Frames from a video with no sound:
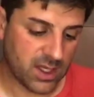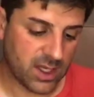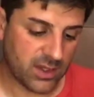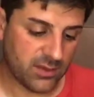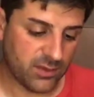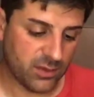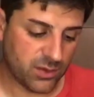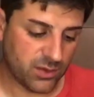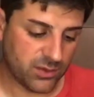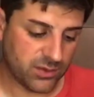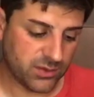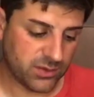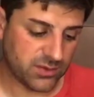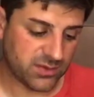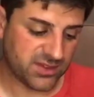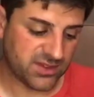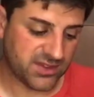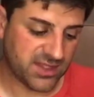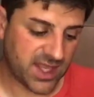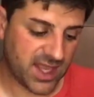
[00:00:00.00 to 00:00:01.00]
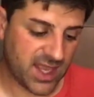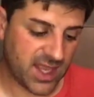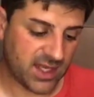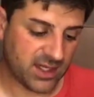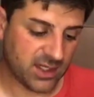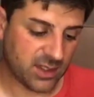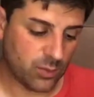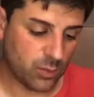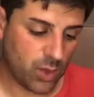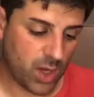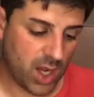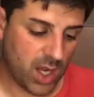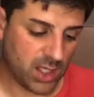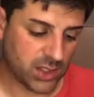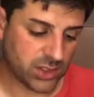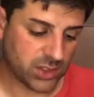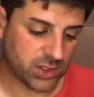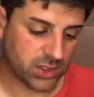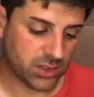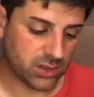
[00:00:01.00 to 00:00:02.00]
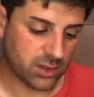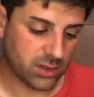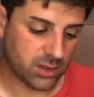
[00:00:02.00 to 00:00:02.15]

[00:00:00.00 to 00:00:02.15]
And those who stand and watch